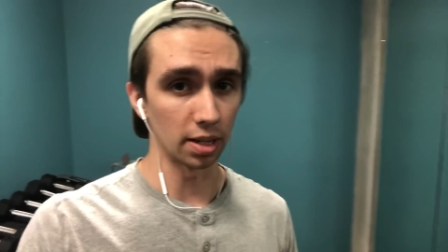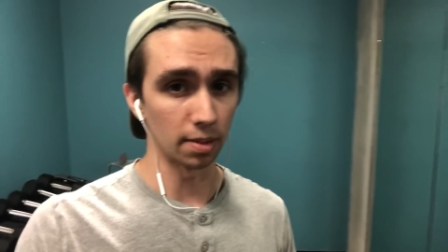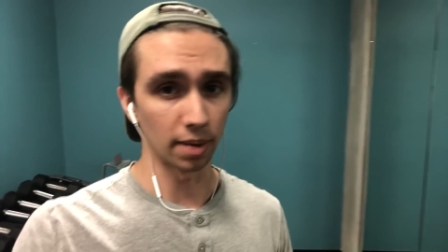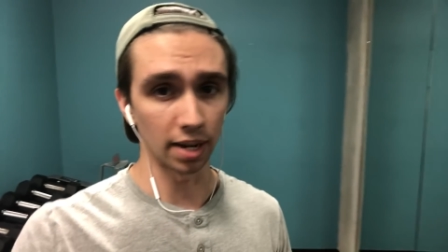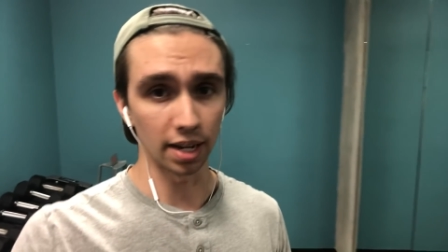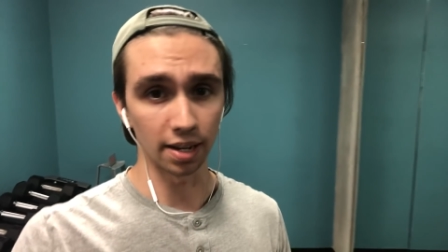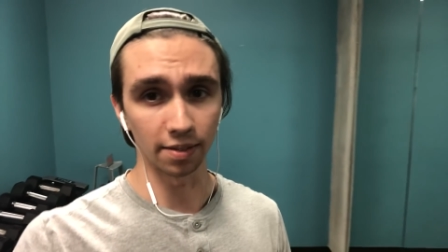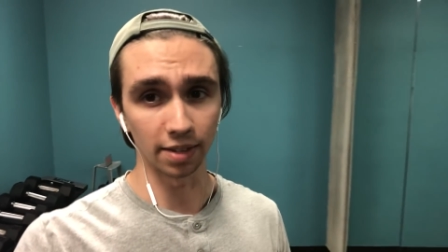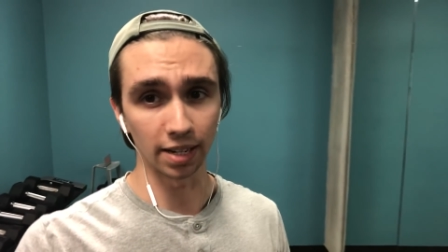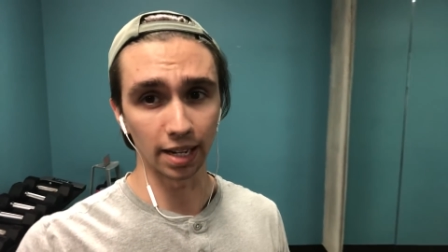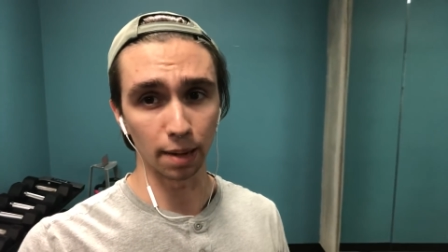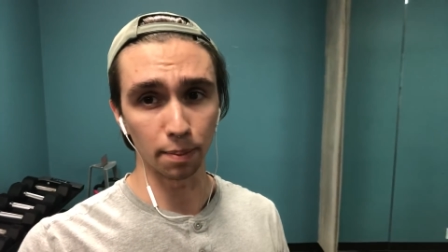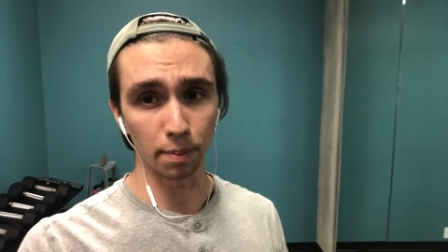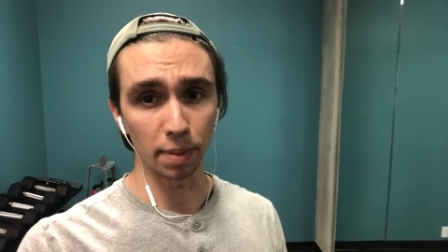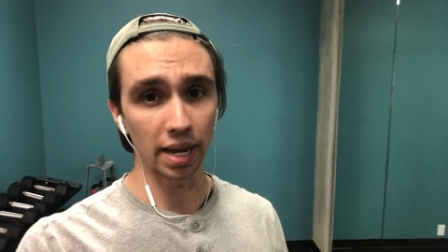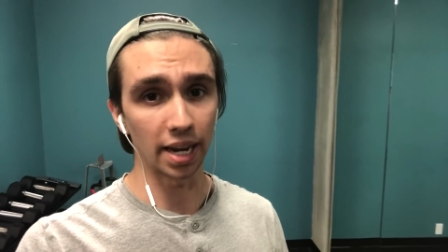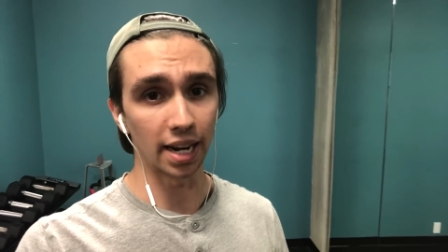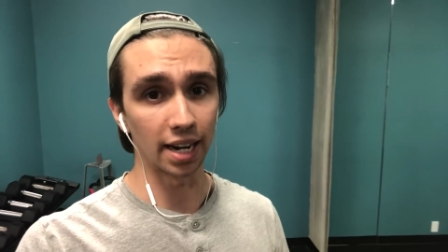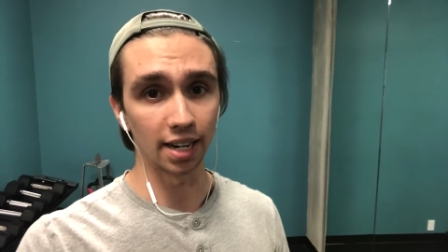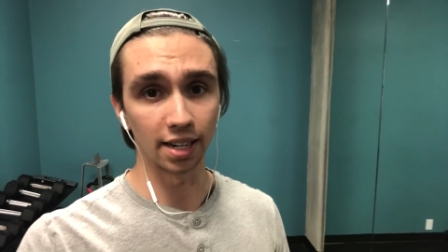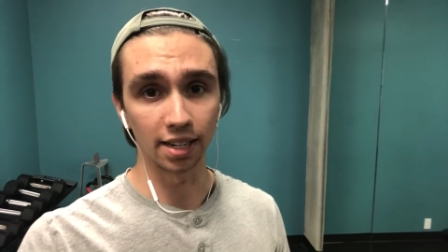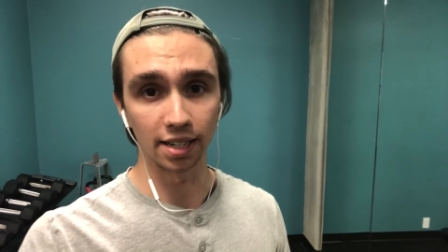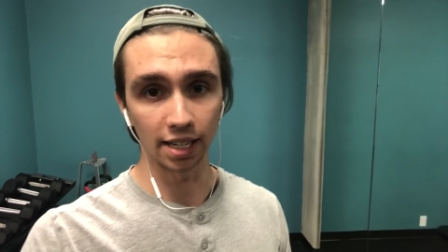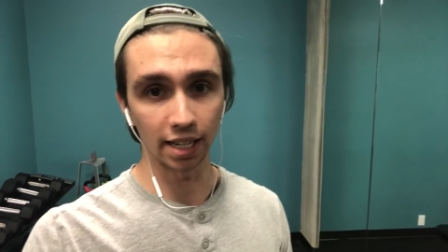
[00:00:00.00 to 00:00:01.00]
You might even get
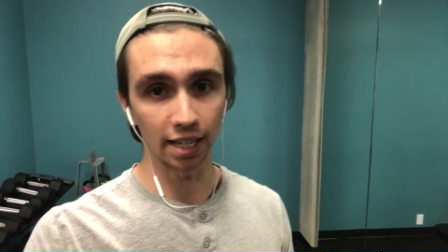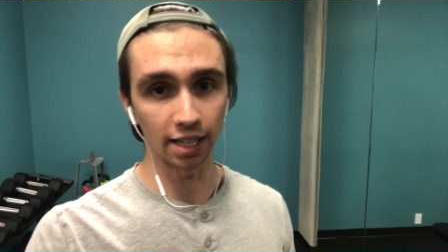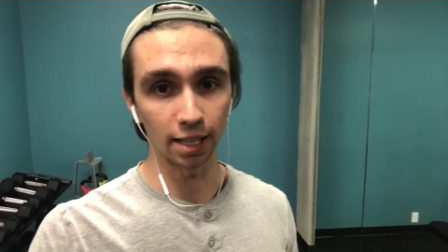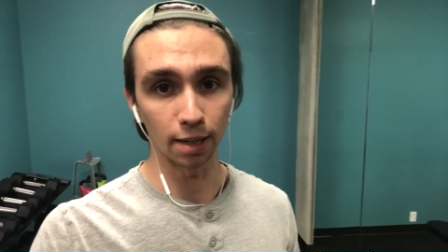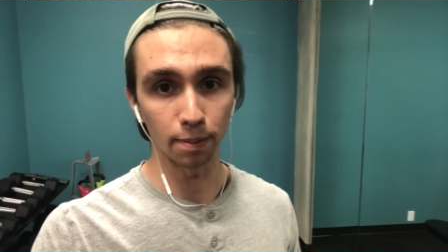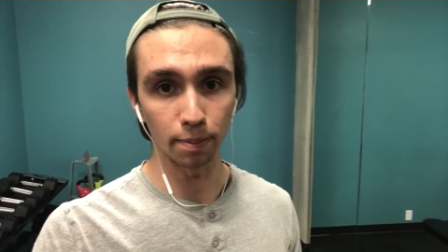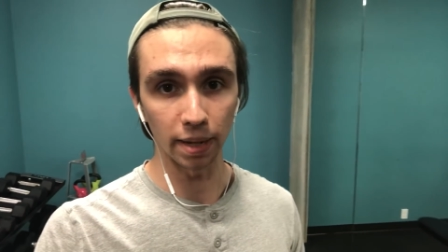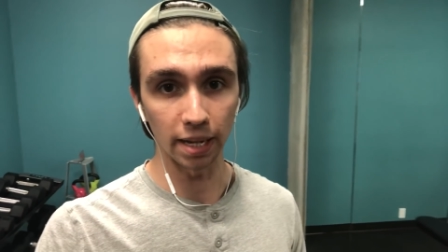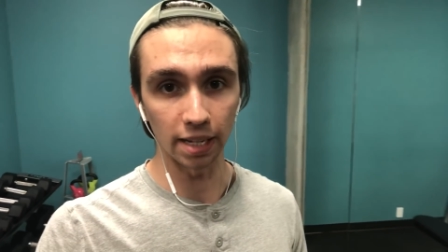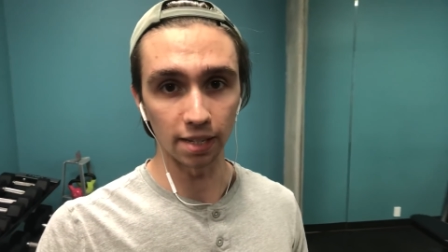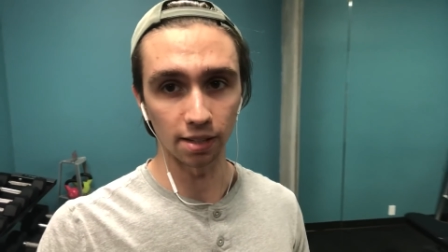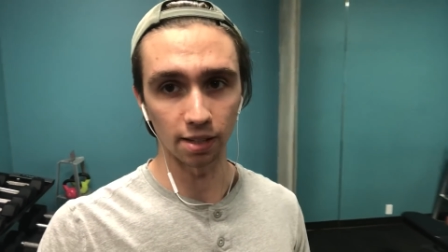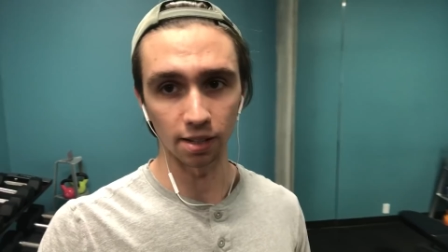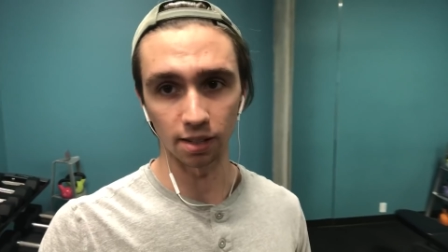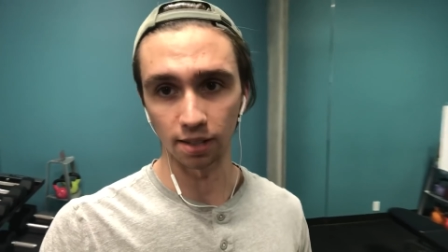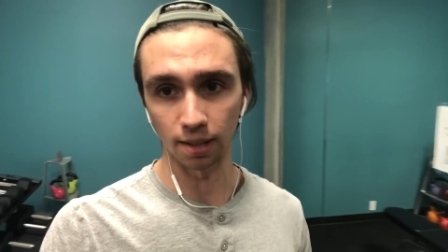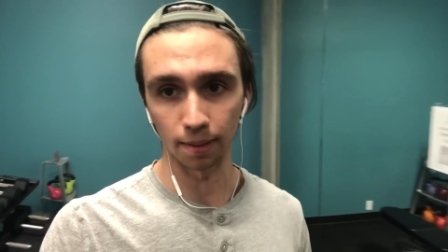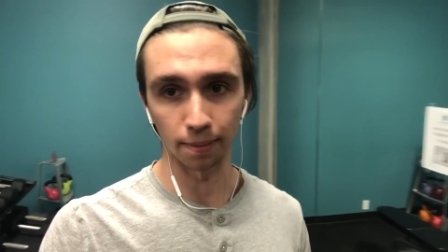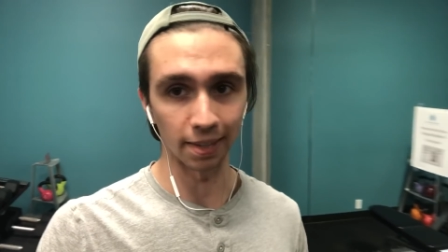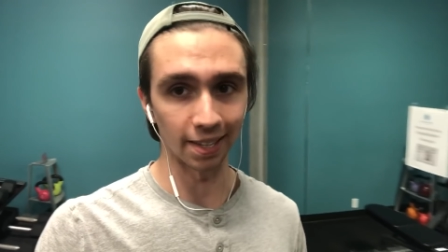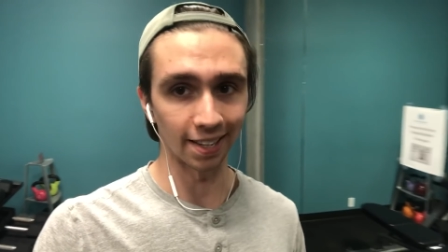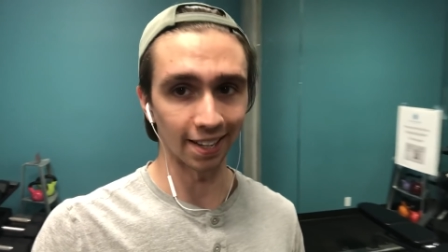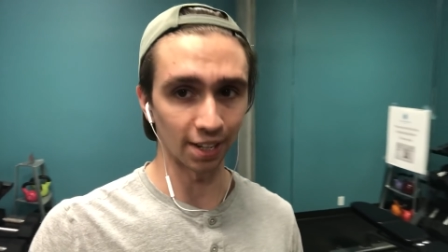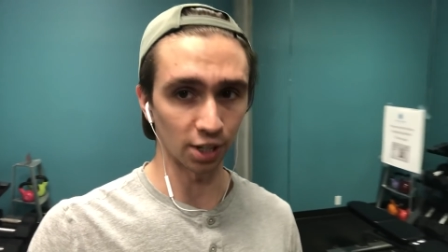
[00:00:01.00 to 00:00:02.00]
paid on a daily basis,
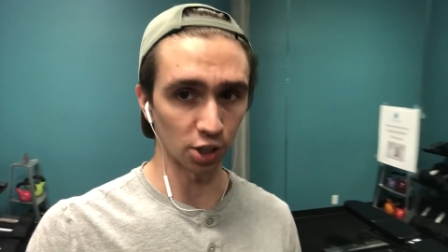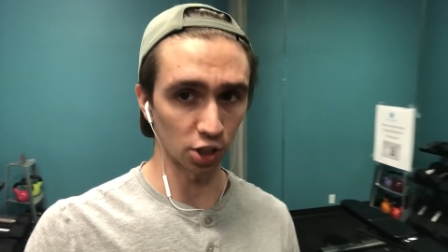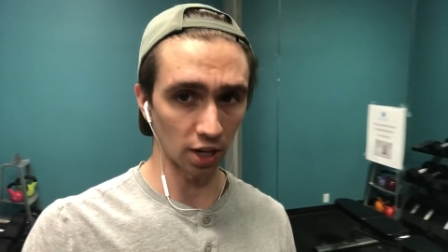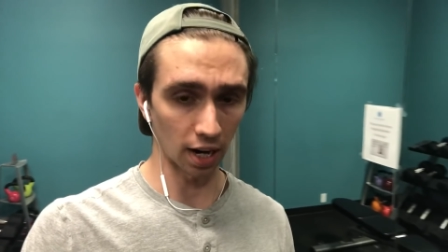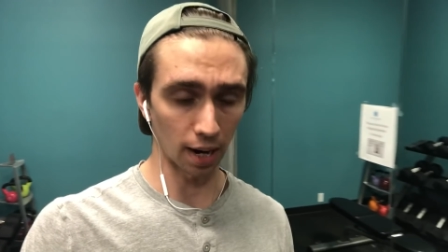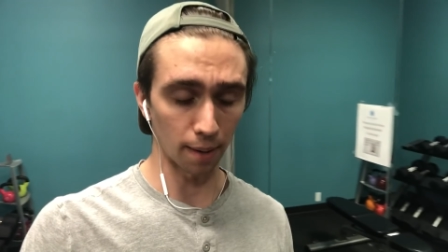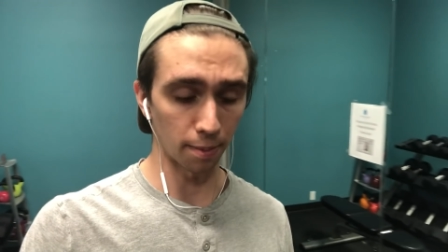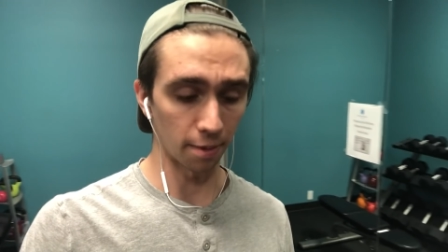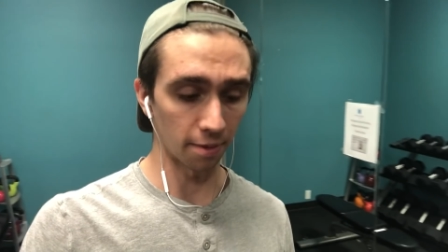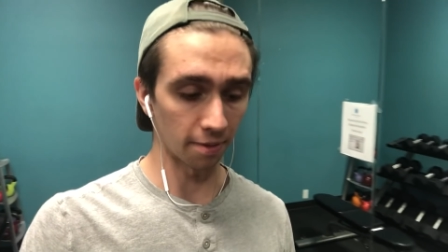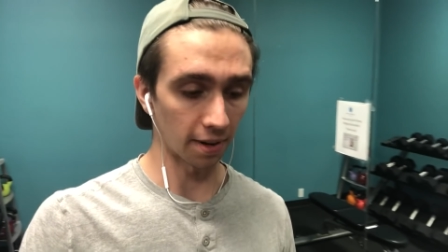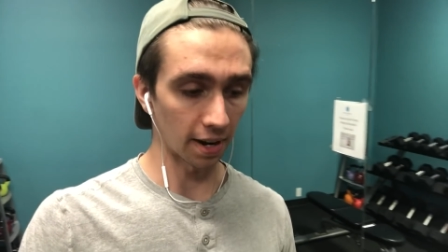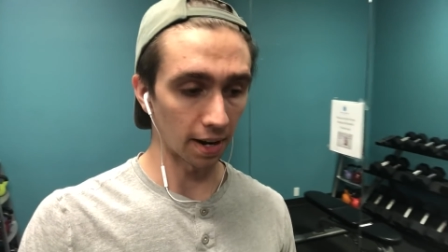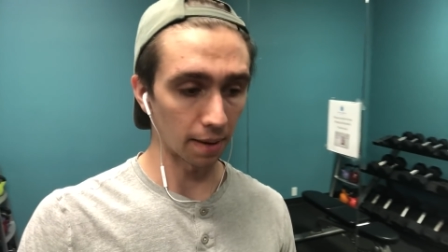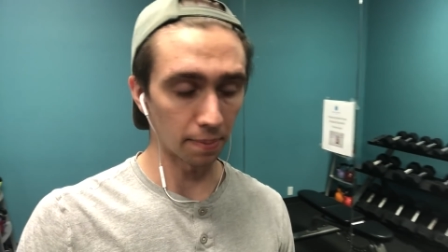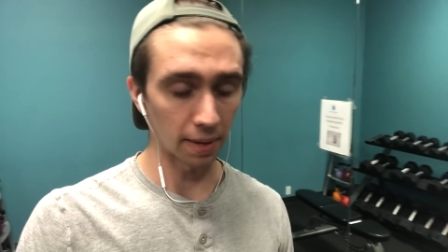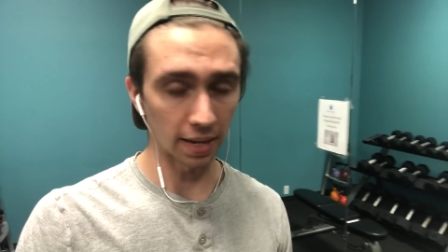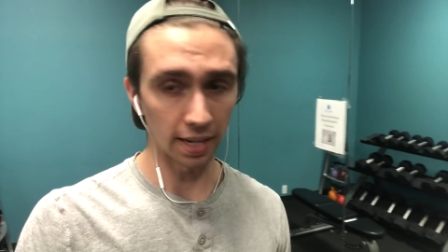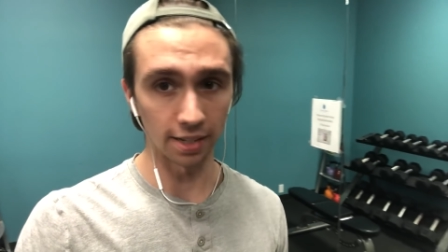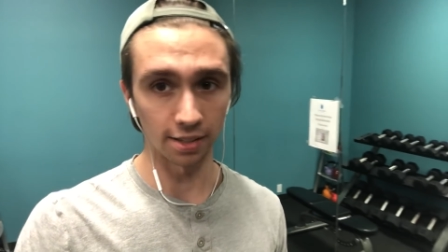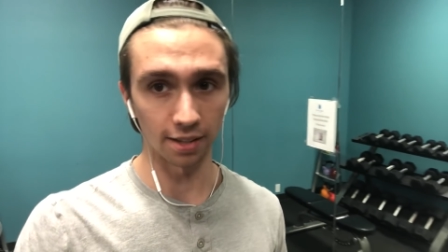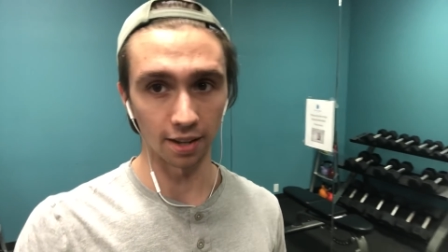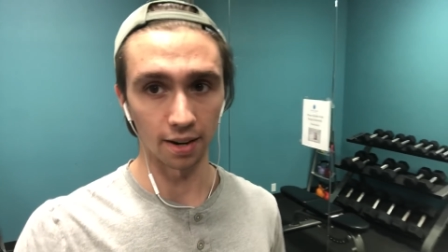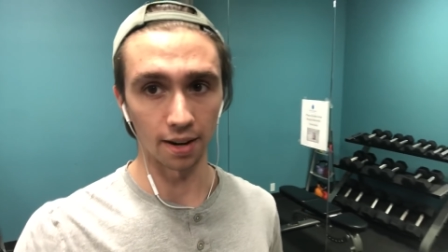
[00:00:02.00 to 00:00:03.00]
something like Shopify
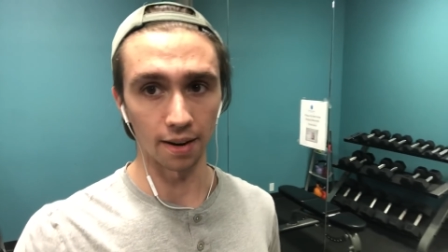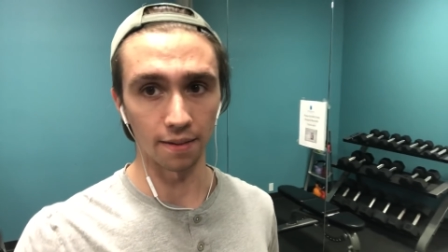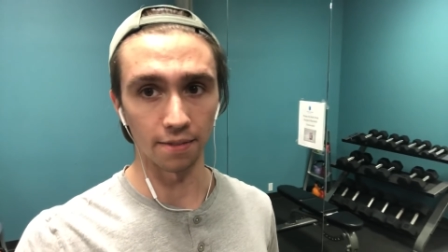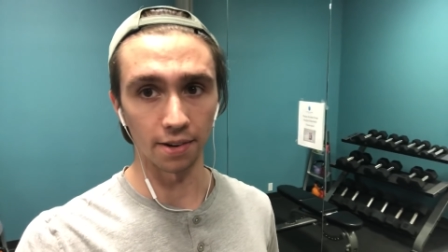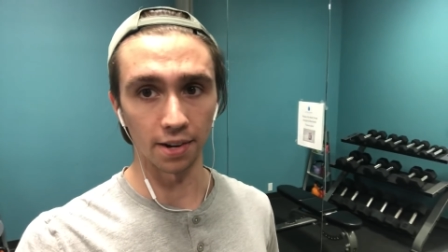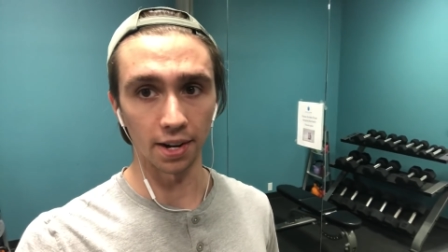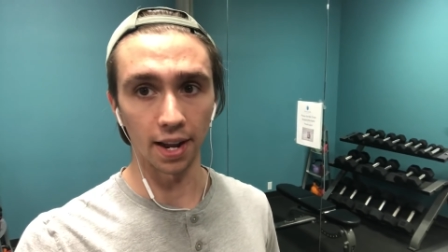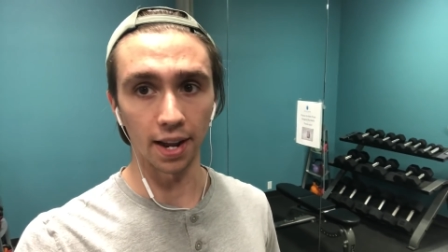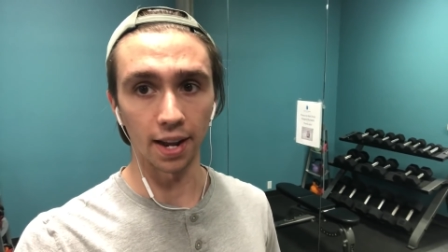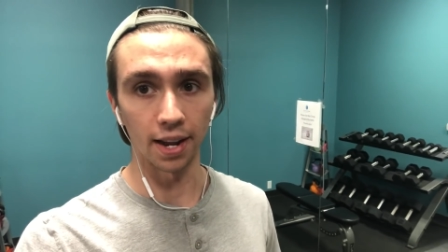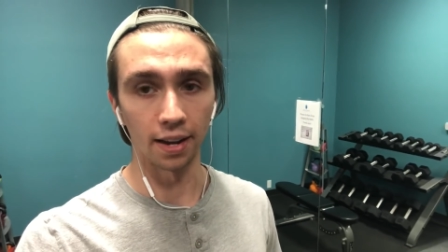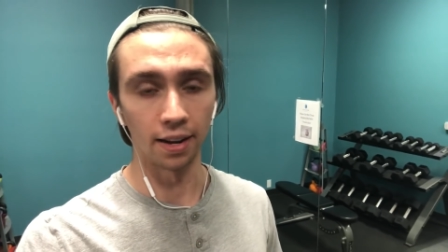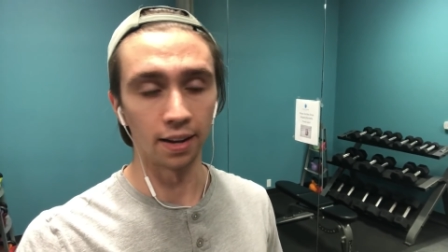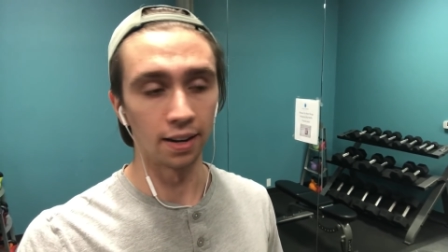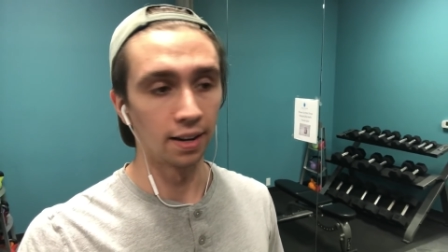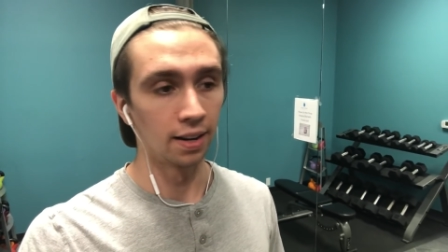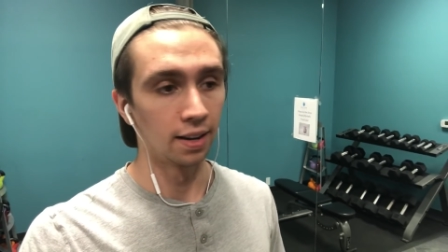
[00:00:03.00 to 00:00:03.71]
pays out every day.